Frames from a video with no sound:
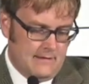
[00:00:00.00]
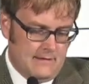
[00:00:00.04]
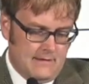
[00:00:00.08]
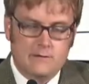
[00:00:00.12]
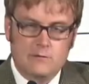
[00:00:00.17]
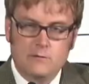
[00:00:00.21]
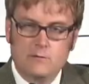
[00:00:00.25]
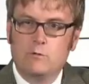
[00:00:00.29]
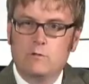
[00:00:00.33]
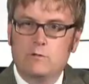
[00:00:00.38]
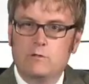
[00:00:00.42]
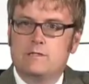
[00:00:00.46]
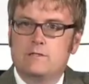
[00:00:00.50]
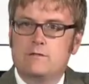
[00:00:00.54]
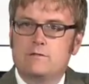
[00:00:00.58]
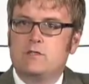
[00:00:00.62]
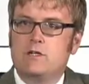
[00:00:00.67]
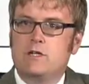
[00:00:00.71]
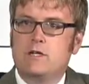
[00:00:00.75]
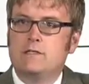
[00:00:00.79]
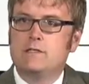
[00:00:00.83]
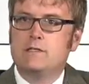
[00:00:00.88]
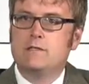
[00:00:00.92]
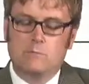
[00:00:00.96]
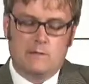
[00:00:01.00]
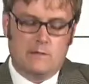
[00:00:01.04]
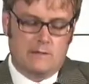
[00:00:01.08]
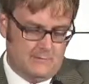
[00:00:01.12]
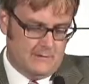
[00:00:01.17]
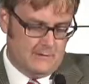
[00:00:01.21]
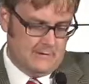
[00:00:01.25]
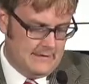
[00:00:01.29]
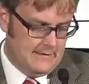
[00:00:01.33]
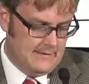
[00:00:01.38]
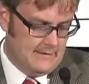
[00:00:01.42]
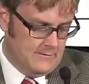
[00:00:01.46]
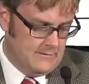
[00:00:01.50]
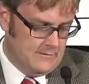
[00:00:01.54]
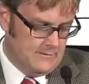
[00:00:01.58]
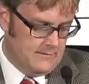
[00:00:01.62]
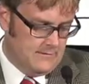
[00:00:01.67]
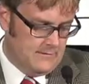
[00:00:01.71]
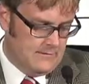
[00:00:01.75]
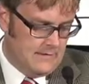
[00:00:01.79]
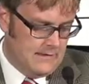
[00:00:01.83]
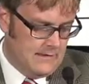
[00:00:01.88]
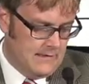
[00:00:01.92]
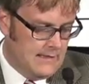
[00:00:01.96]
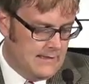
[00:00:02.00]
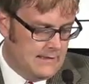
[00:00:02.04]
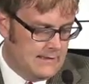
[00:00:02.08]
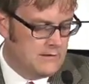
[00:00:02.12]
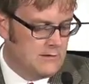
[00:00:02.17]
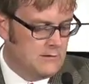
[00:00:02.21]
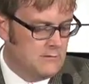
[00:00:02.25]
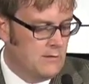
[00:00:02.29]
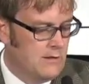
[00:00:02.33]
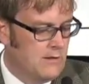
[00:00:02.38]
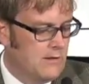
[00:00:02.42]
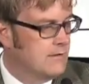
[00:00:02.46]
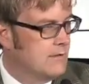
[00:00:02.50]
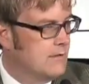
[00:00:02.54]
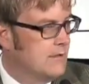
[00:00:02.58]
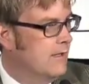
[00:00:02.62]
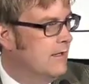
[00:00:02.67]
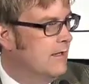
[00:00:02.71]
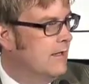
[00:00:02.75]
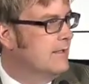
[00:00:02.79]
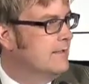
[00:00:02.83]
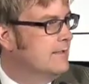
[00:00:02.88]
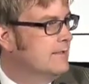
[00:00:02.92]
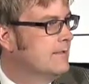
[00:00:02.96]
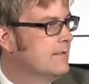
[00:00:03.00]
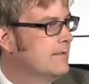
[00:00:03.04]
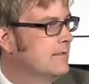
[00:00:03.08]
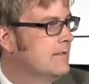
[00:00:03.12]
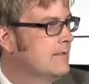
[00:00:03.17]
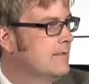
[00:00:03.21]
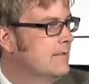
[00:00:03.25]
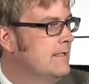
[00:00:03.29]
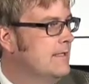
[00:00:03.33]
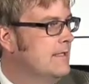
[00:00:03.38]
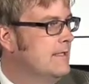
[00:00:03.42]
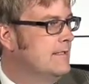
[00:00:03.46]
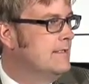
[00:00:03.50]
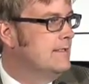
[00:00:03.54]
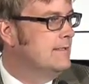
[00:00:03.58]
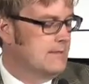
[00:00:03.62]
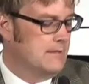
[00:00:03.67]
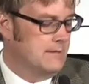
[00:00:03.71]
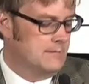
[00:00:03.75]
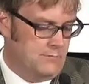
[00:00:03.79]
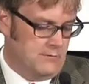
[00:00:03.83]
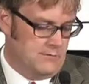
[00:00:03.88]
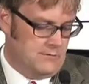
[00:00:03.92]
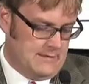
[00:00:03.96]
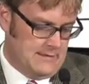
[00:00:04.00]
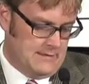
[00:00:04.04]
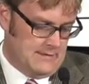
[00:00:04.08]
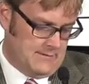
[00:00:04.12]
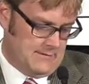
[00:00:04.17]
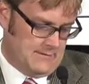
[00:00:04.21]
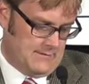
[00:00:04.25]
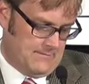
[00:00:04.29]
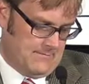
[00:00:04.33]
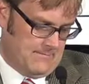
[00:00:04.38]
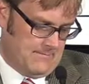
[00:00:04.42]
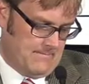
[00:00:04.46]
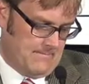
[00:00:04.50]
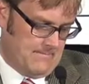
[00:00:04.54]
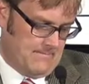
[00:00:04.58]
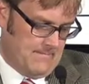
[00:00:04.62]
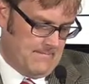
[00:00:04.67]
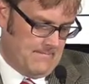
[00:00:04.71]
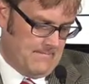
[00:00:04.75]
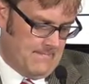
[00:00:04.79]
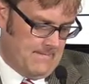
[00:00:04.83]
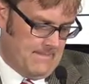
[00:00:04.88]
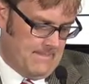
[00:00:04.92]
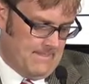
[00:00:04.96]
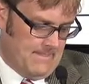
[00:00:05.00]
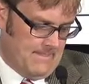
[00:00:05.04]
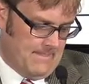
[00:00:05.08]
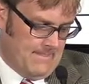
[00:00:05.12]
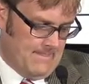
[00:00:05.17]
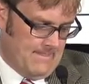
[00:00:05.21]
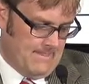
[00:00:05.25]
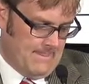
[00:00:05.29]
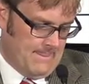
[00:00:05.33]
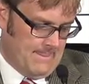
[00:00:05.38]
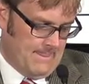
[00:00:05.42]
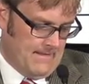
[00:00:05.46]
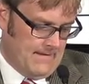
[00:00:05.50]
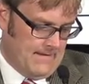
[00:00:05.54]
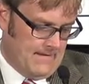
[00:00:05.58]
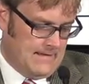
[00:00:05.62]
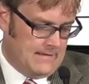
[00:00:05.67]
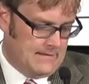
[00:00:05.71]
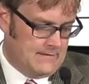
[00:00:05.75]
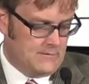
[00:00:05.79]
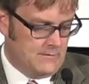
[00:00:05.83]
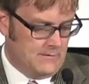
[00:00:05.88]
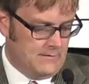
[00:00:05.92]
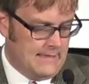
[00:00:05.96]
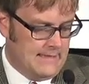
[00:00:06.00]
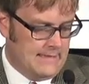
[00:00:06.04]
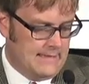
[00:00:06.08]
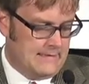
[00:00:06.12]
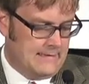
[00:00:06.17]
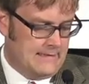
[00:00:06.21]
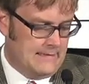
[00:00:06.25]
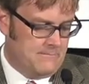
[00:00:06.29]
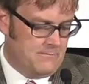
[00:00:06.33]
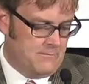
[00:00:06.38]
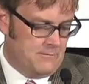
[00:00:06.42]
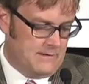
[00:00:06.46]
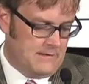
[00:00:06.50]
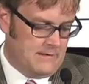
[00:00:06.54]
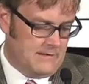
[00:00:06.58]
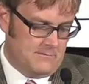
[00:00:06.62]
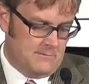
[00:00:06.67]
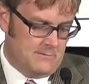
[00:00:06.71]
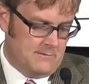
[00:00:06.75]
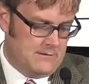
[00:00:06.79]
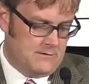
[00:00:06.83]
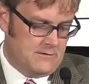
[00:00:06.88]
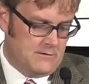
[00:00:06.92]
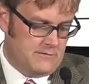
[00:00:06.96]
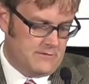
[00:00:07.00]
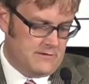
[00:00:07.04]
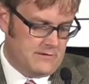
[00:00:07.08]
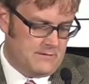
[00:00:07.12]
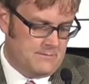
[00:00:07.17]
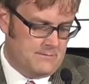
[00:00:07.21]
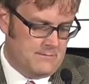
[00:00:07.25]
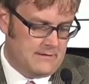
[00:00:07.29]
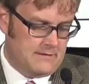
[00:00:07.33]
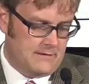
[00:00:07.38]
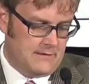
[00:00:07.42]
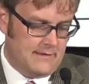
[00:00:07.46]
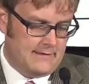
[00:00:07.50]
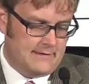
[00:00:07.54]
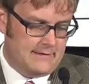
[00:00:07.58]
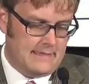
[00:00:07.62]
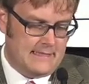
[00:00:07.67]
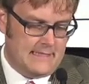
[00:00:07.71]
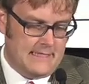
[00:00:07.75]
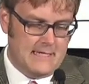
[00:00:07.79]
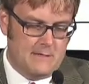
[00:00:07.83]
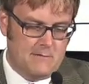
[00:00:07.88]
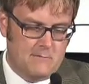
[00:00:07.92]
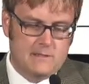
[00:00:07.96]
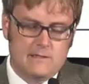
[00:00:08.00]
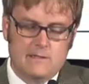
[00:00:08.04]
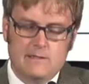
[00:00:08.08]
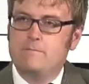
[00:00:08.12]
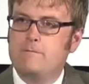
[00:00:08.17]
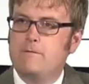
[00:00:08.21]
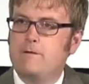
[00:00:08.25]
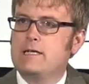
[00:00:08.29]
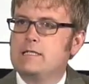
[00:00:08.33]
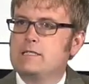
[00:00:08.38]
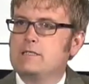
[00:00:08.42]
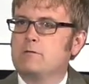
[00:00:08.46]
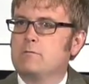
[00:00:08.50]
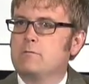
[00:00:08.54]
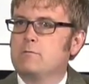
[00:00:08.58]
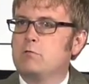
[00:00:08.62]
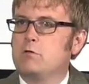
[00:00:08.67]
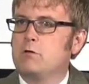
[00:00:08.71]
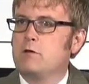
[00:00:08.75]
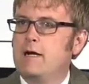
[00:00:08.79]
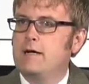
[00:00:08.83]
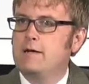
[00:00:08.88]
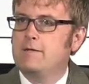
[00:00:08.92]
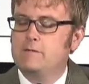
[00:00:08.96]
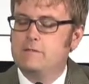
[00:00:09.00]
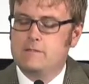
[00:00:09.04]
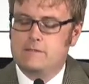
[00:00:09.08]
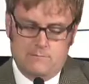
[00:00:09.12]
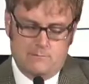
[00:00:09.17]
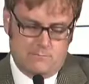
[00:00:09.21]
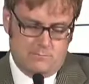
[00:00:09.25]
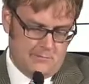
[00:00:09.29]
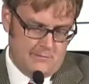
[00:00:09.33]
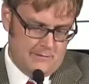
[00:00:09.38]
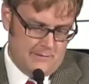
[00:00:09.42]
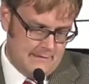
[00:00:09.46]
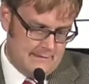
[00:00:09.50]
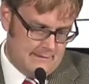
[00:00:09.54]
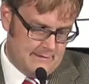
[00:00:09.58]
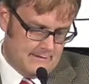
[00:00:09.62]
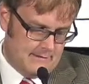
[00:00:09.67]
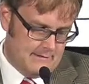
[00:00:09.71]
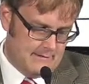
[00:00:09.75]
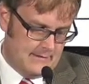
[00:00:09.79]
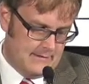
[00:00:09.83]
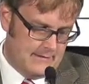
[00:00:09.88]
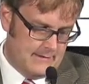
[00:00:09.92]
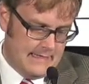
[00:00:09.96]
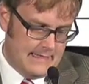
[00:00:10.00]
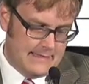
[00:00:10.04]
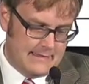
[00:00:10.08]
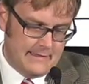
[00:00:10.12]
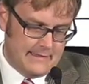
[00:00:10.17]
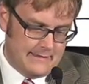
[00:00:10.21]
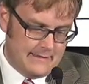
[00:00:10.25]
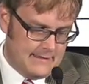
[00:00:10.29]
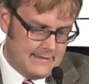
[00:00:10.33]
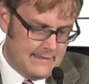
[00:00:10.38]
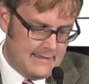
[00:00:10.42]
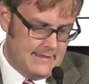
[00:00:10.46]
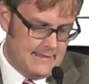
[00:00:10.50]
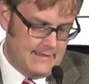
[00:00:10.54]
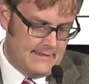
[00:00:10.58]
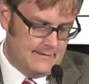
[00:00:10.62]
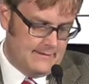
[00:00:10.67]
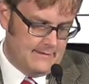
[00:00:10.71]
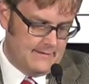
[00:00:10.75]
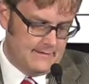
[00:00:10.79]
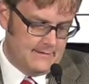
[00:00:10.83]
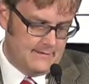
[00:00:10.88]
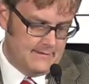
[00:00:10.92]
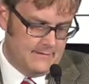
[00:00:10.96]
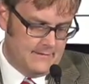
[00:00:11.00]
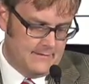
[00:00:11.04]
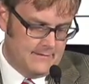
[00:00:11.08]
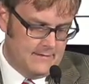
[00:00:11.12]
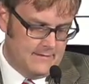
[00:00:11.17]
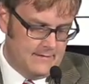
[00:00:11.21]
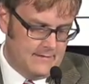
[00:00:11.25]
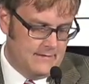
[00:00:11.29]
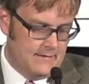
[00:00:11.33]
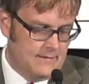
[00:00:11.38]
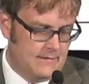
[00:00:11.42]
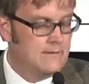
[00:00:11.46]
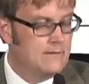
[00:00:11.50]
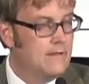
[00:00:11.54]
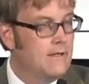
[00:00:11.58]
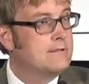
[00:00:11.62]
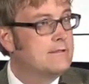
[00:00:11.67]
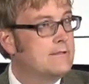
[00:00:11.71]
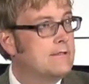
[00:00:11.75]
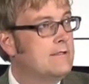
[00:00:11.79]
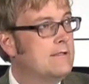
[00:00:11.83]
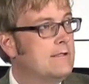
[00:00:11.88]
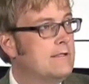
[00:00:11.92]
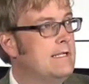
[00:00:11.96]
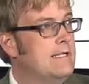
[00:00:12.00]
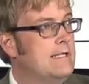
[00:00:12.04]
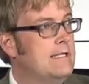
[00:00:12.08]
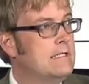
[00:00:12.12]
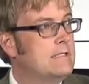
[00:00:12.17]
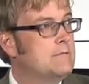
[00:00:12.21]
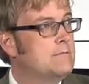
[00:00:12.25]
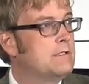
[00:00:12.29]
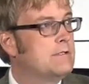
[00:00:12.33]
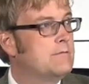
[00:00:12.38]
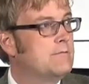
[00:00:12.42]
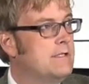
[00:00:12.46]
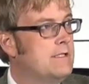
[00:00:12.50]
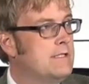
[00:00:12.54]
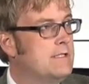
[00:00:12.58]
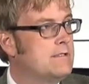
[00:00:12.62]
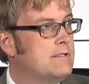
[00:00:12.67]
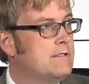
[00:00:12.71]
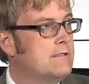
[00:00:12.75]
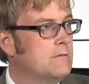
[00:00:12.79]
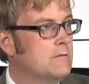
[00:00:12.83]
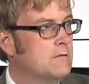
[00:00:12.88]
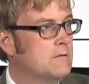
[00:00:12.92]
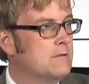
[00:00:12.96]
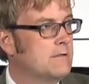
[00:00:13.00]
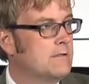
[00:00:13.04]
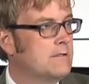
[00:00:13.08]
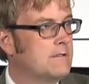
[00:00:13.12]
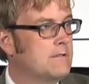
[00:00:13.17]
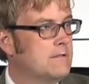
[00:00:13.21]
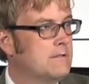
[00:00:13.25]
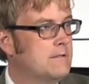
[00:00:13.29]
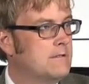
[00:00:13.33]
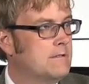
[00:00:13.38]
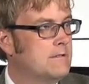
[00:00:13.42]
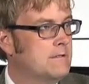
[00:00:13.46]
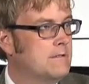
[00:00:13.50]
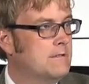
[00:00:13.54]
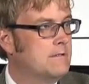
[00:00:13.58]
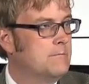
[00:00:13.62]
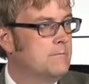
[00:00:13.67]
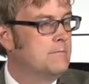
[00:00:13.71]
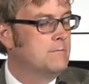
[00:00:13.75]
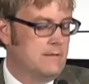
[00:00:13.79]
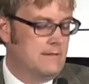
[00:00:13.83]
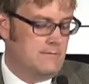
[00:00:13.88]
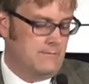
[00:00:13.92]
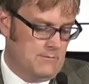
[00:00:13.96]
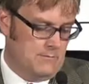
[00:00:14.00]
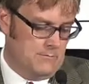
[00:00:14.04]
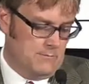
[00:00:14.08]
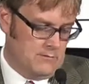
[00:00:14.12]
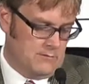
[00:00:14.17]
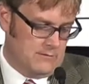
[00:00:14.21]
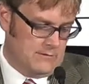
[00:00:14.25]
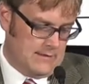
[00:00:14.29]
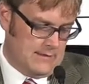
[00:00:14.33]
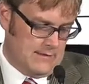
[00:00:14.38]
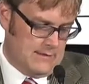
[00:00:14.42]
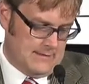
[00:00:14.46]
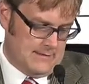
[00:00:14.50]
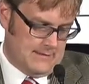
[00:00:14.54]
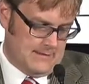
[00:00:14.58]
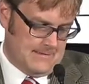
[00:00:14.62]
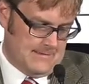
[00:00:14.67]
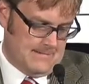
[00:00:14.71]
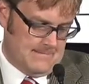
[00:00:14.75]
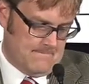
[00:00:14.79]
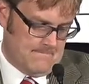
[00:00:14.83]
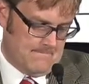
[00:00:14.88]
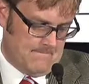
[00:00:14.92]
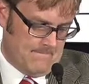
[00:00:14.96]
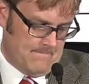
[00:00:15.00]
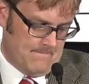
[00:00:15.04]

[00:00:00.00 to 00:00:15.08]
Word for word: in the words of John the Revelator, unto our God, kings and priests. In July 1843, Joseph Smith taught that he would advance from prophet to priest and then to king, not to the kingdoms of this earth, but of the Most High.